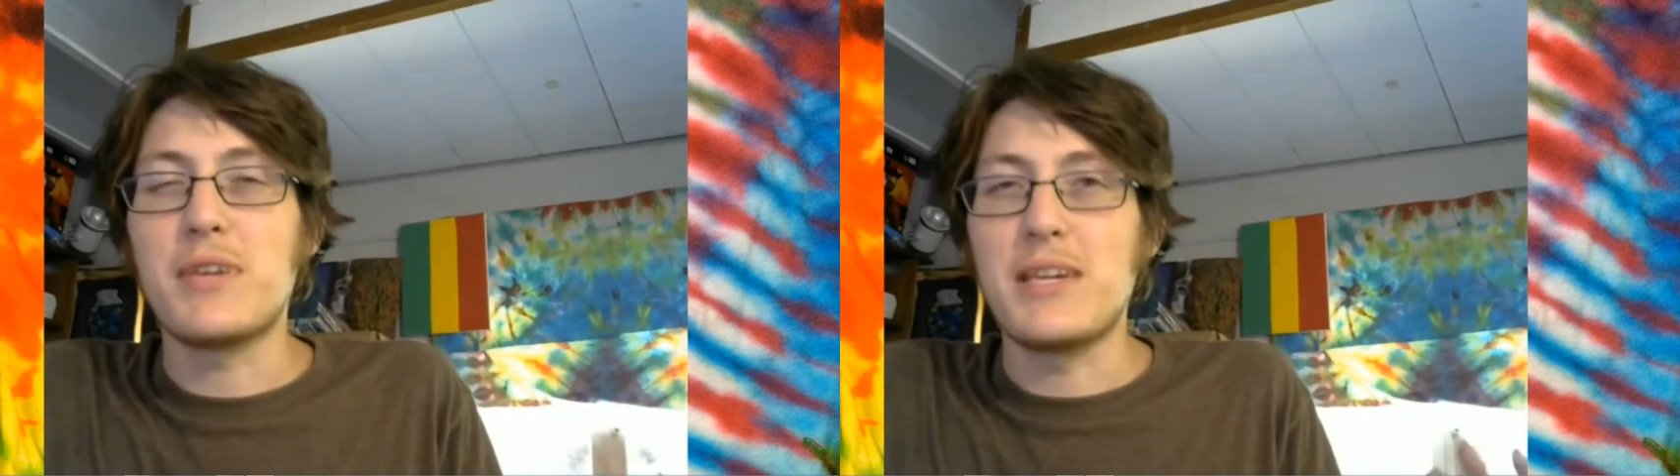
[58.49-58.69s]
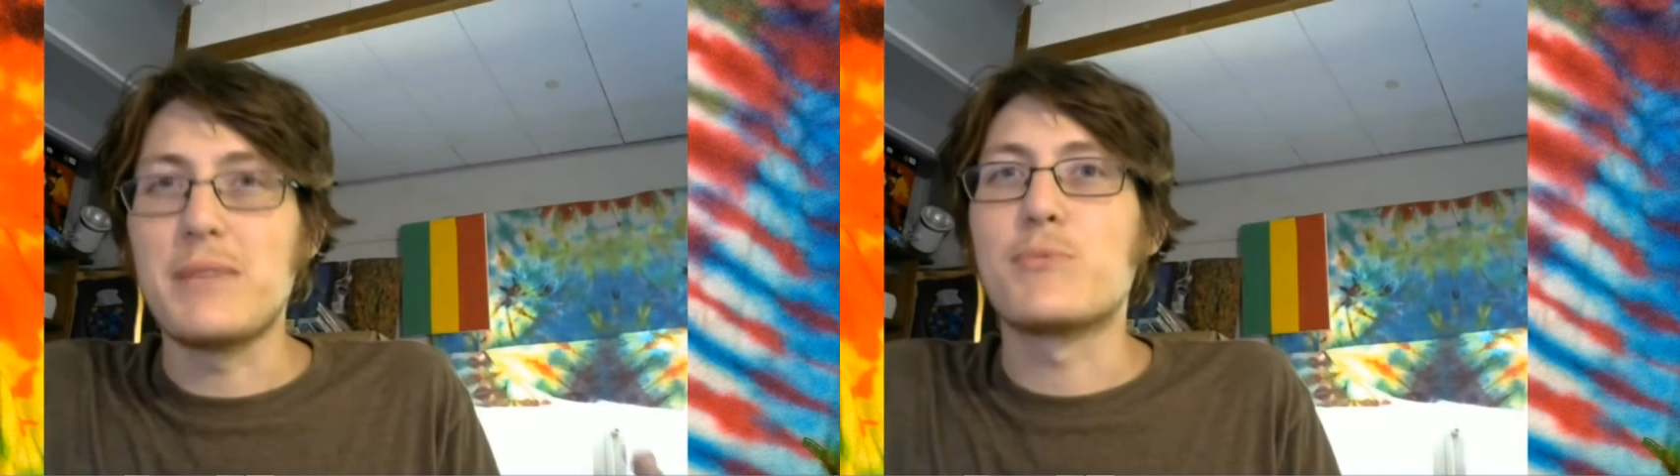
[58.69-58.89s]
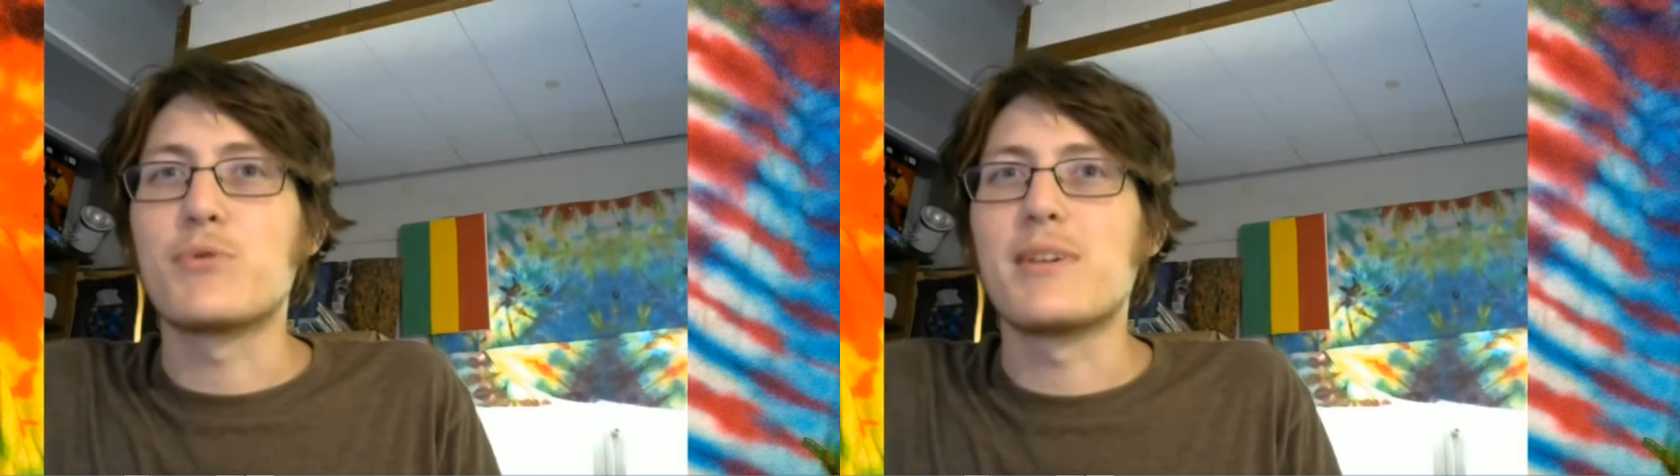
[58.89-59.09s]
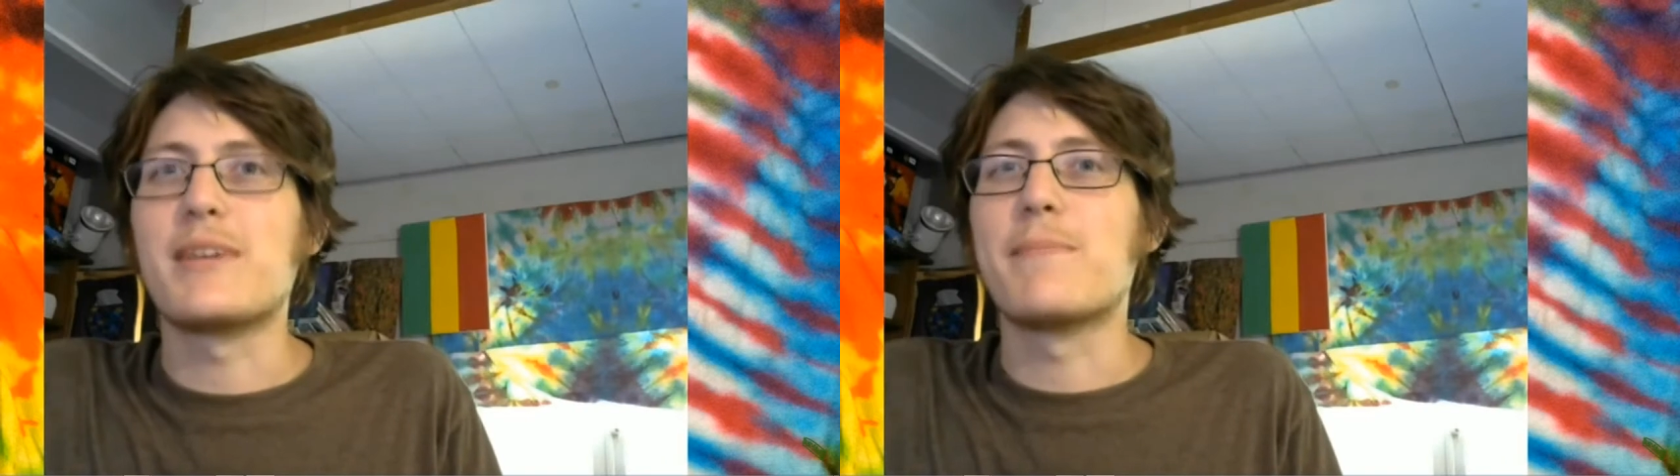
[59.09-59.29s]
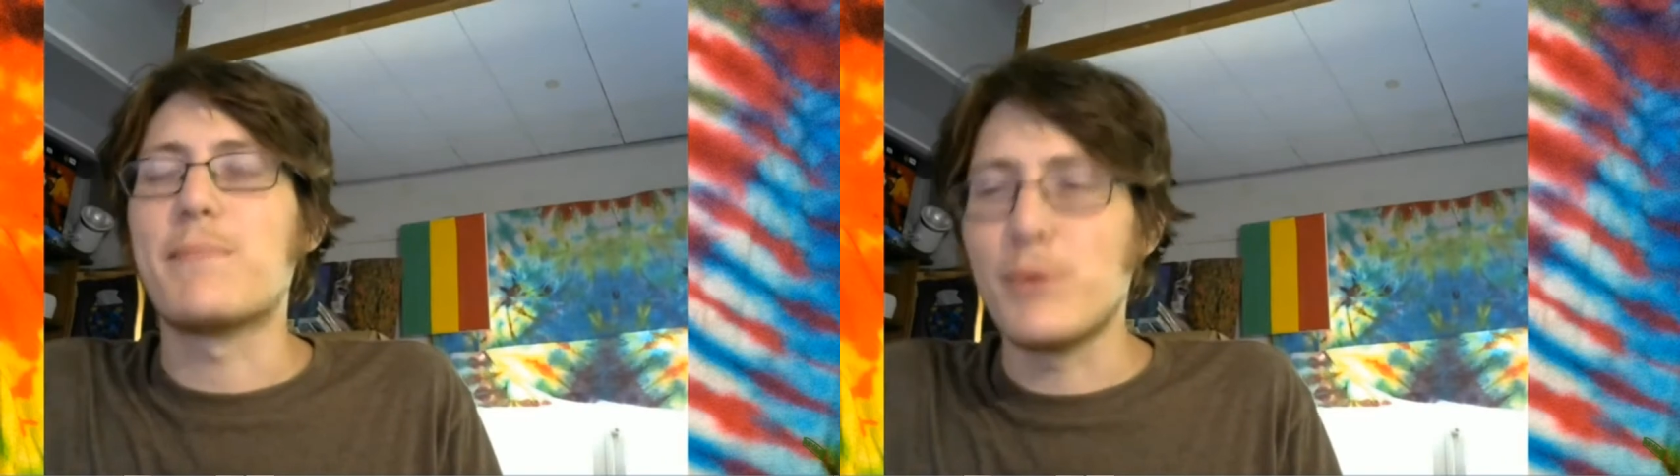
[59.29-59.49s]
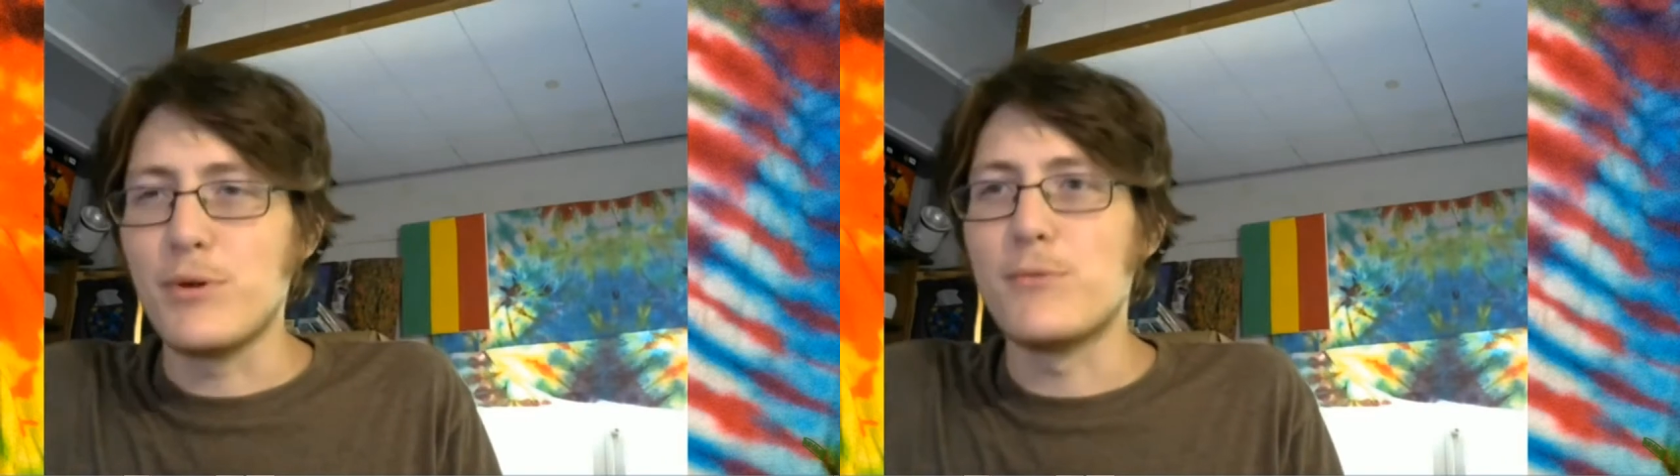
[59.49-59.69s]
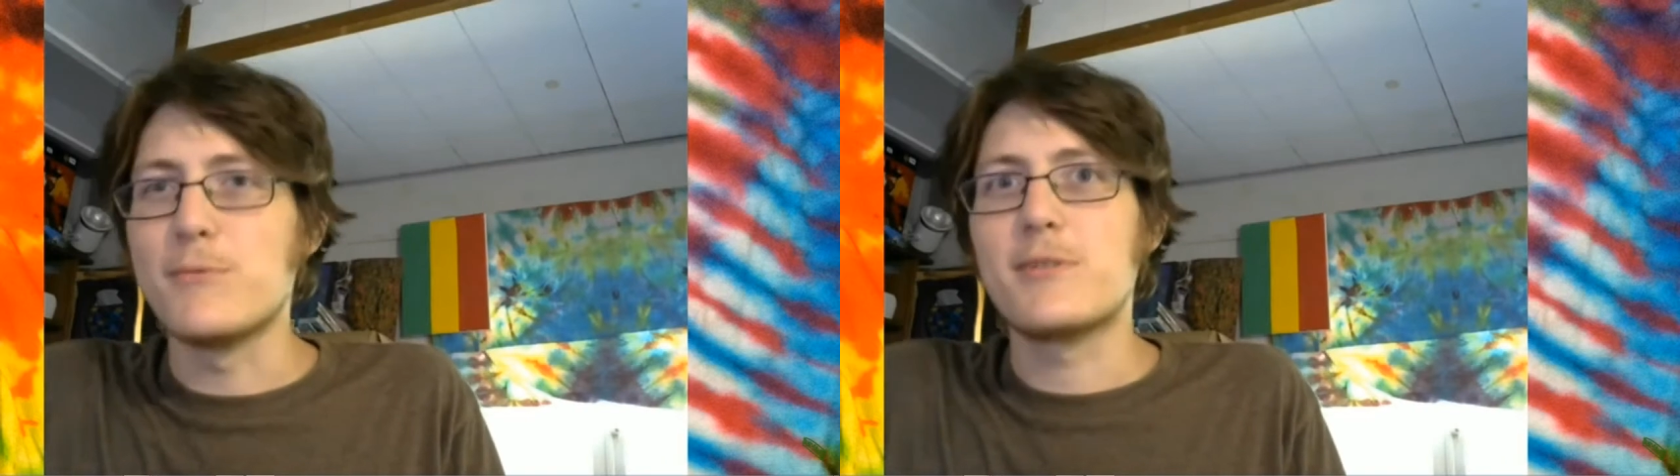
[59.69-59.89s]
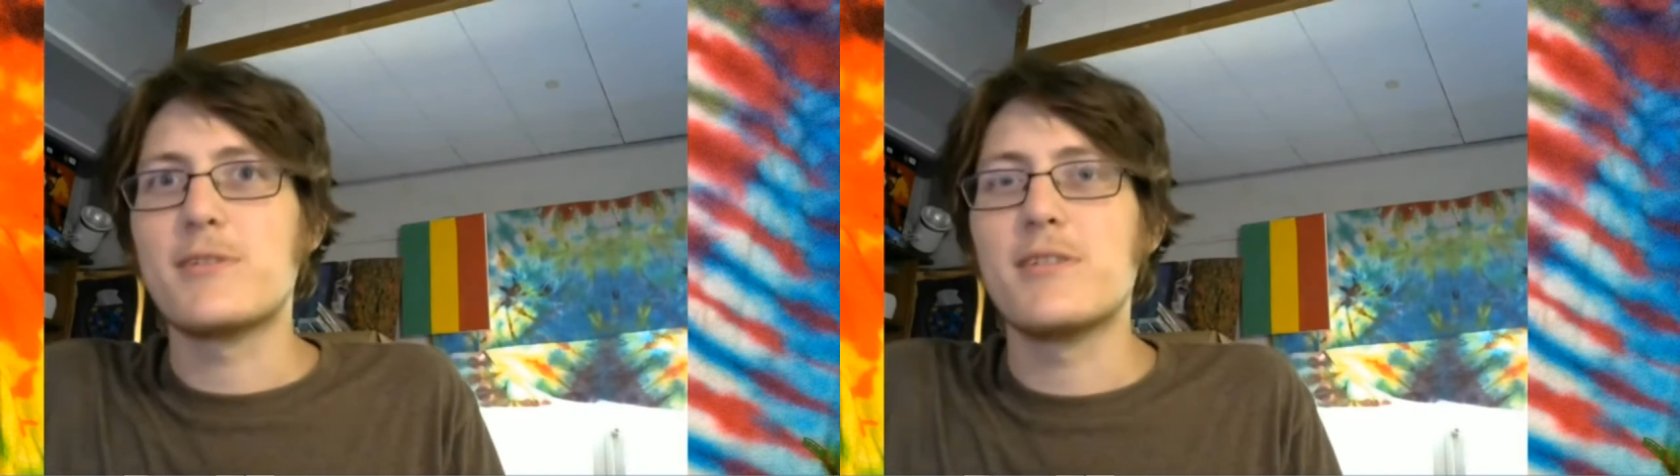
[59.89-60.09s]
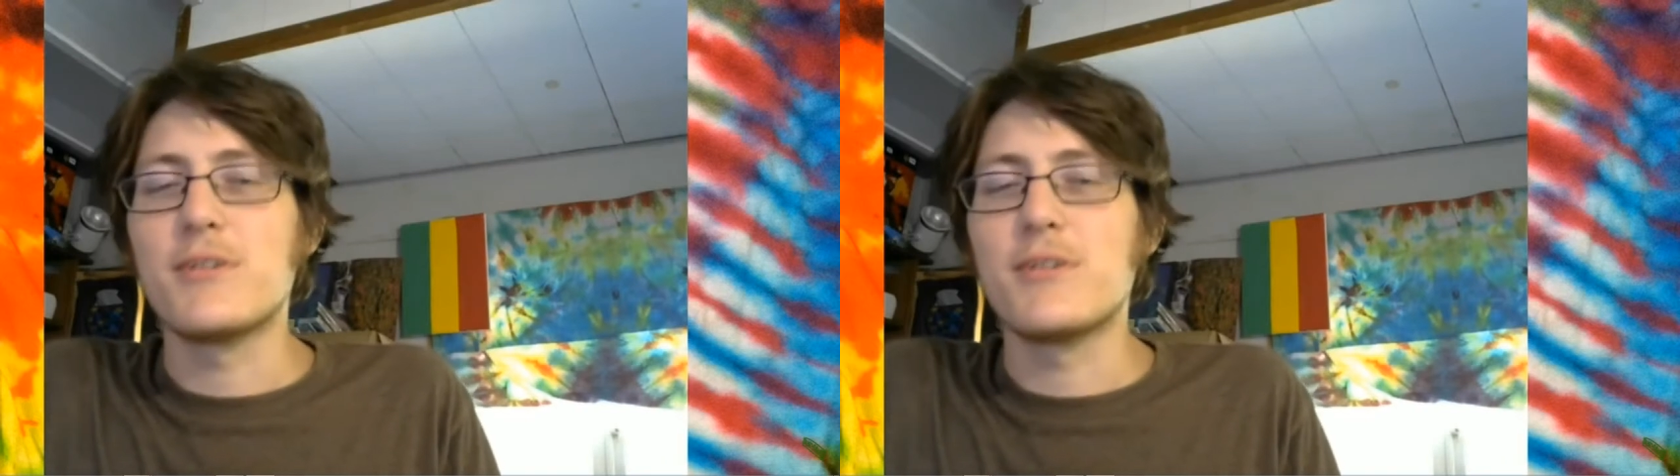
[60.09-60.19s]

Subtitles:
keep drinking booze.